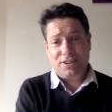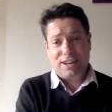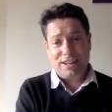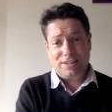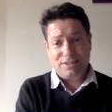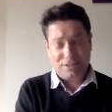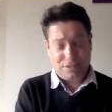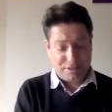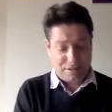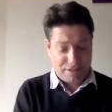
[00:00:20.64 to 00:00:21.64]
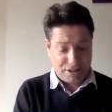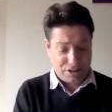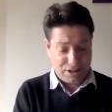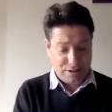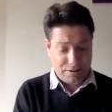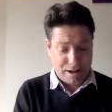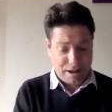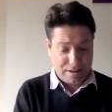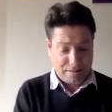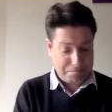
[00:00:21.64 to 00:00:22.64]
and eventually
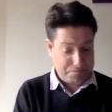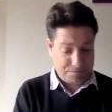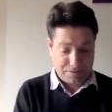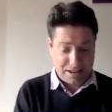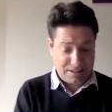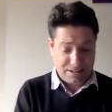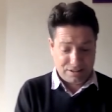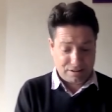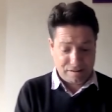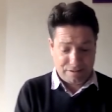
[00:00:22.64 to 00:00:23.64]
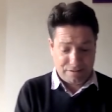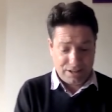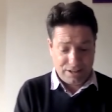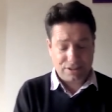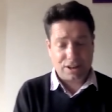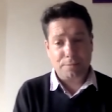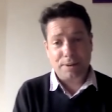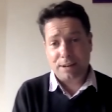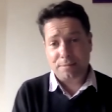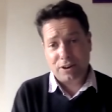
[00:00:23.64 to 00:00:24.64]
15 years ago,
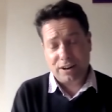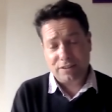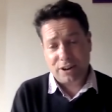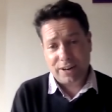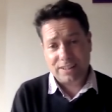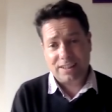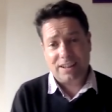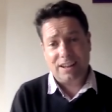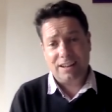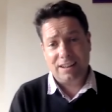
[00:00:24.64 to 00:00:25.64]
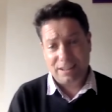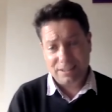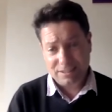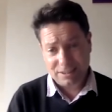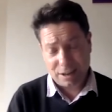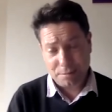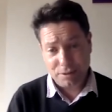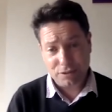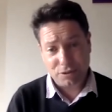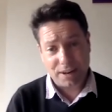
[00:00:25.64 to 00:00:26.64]
became creative director. And I
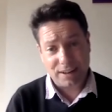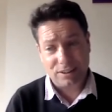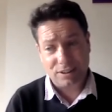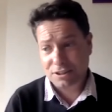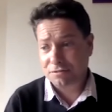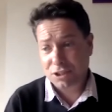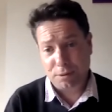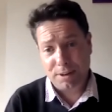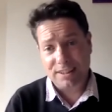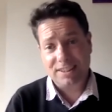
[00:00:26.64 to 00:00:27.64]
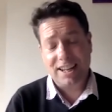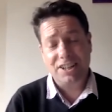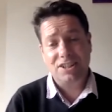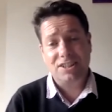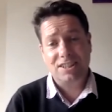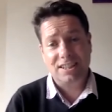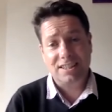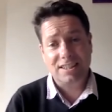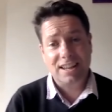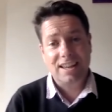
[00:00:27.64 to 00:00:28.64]
moved around lots of top London
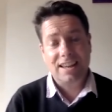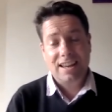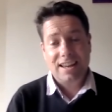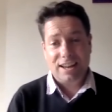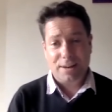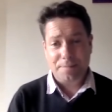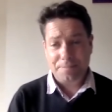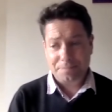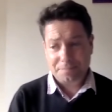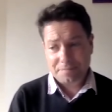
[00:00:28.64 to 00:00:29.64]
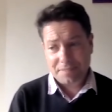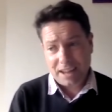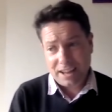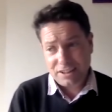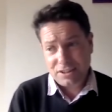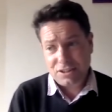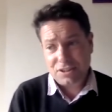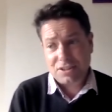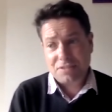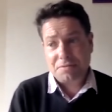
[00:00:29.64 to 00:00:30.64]
agencies. And
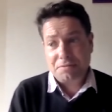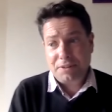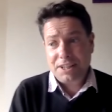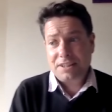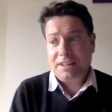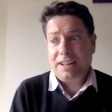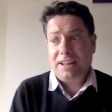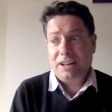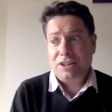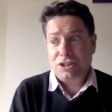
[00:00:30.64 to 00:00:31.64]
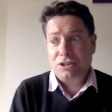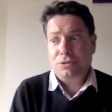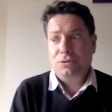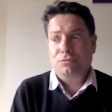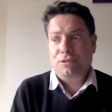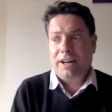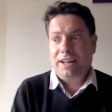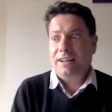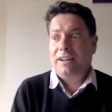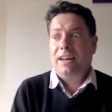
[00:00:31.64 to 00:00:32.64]
recently I just thought, right,
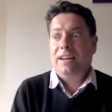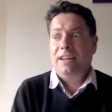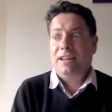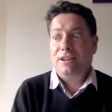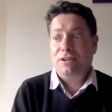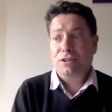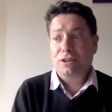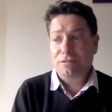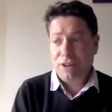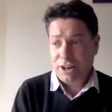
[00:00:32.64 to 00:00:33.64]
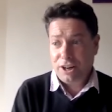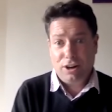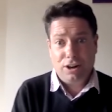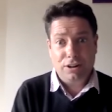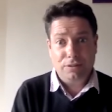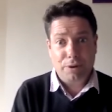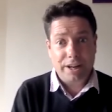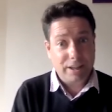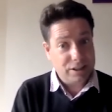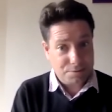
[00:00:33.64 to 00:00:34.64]
okay, you've learned a lot
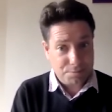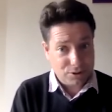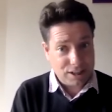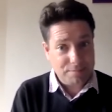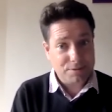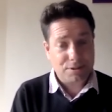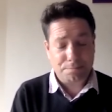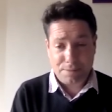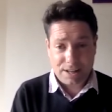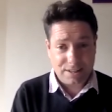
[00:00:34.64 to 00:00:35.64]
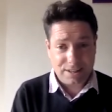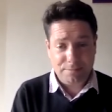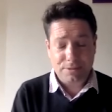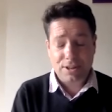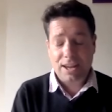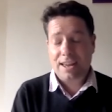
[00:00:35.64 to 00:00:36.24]
working in small teams, bigger teams,